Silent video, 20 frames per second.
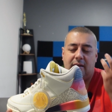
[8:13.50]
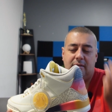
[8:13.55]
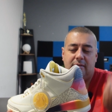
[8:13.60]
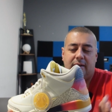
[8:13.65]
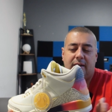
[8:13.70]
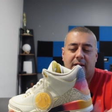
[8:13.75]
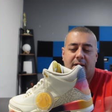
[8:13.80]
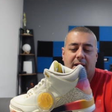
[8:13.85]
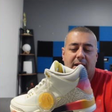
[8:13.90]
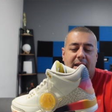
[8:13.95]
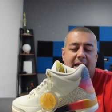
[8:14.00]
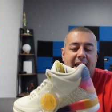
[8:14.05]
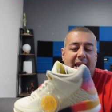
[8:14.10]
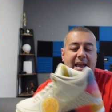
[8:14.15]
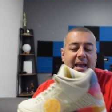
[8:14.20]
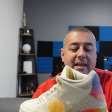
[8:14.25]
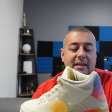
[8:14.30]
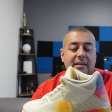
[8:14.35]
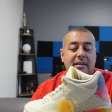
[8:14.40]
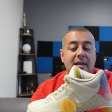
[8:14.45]
of look at it on
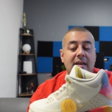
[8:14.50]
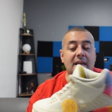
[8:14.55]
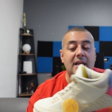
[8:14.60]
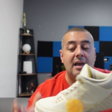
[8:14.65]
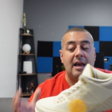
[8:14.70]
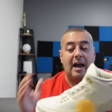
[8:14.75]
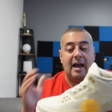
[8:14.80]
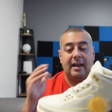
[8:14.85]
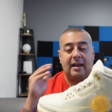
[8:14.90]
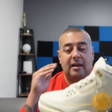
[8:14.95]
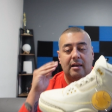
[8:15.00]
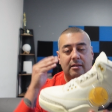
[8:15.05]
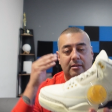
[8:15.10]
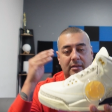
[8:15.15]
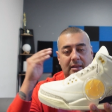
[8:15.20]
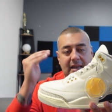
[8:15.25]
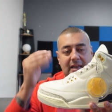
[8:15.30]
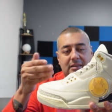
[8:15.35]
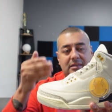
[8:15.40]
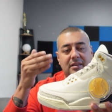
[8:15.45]
hand. I
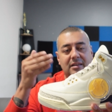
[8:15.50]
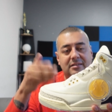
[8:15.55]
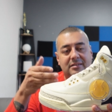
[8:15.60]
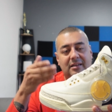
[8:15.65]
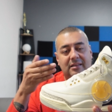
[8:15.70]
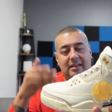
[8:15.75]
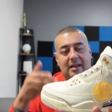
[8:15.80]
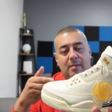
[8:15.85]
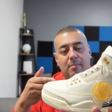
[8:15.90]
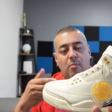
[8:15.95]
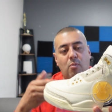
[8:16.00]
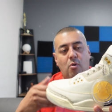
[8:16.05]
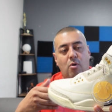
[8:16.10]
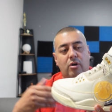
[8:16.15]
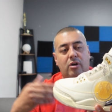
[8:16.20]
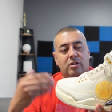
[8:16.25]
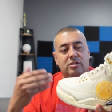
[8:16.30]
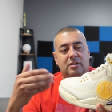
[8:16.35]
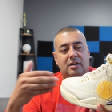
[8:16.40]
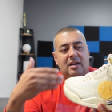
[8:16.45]
like this a lot
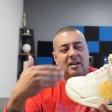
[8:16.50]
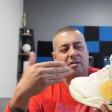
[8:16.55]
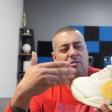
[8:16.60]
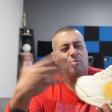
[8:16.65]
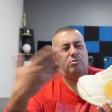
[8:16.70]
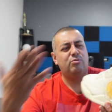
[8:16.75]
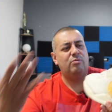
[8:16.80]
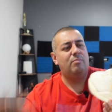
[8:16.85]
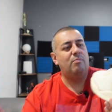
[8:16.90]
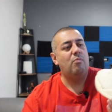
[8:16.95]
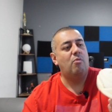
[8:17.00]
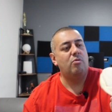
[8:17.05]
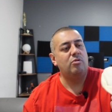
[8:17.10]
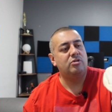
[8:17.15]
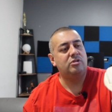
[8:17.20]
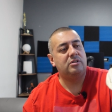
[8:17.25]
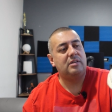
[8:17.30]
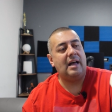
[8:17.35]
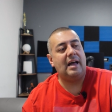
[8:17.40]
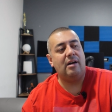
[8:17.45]
more because it kind of goes with more
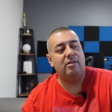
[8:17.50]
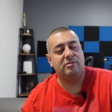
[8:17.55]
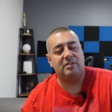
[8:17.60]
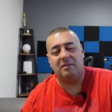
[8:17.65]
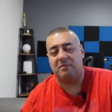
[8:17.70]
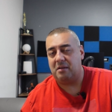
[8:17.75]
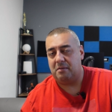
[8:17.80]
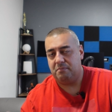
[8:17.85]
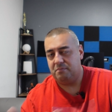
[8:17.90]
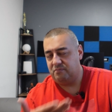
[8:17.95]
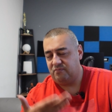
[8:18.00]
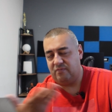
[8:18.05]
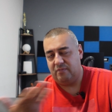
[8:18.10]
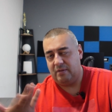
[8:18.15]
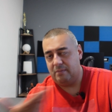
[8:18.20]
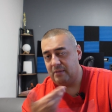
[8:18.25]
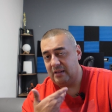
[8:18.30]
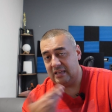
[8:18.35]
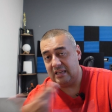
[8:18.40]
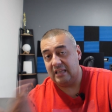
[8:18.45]
styles. I,
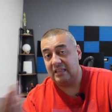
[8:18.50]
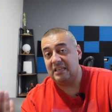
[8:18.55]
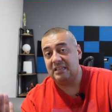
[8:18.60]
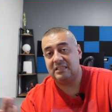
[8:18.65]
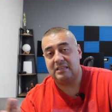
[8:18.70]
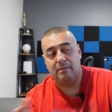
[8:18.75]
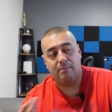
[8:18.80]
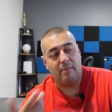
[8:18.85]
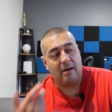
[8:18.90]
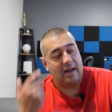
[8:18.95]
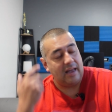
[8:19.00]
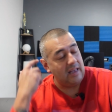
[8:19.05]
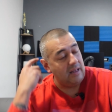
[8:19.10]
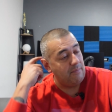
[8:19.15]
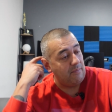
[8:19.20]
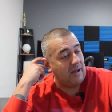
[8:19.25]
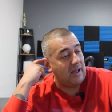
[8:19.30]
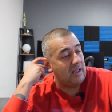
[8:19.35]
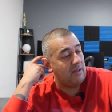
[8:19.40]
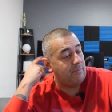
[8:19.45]
I mean, at least in my
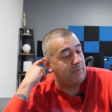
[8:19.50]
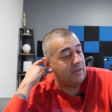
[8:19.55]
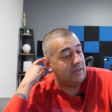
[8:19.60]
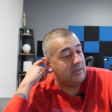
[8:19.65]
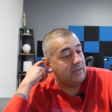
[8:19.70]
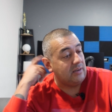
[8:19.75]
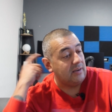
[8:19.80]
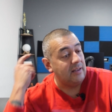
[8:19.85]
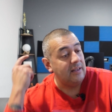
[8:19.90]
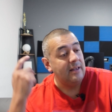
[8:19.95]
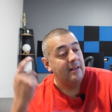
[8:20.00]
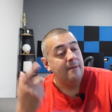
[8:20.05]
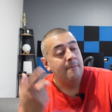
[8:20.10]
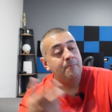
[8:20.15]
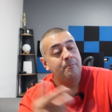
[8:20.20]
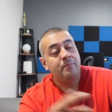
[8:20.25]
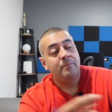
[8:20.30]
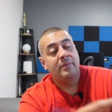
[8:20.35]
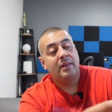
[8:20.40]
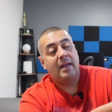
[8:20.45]
in my opinion.
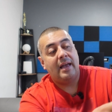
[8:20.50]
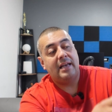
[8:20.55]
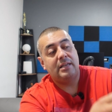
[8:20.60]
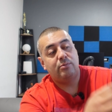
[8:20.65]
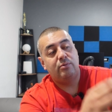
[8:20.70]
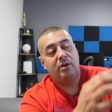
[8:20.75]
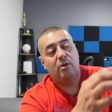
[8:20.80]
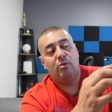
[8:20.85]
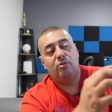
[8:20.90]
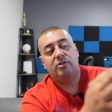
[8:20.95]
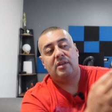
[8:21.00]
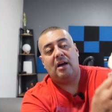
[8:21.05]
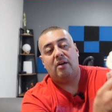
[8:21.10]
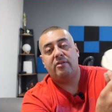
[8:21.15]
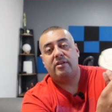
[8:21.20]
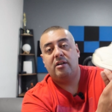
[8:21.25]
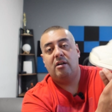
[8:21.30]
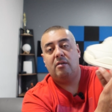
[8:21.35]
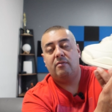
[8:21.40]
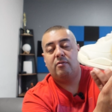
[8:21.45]
As we go
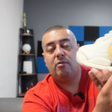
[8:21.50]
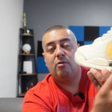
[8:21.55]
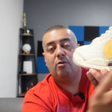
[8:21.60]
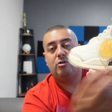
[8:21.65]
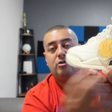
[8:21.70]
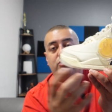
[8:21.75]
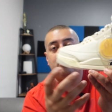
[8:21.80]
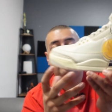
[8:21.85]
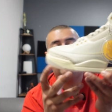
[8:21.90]
down here, of course, you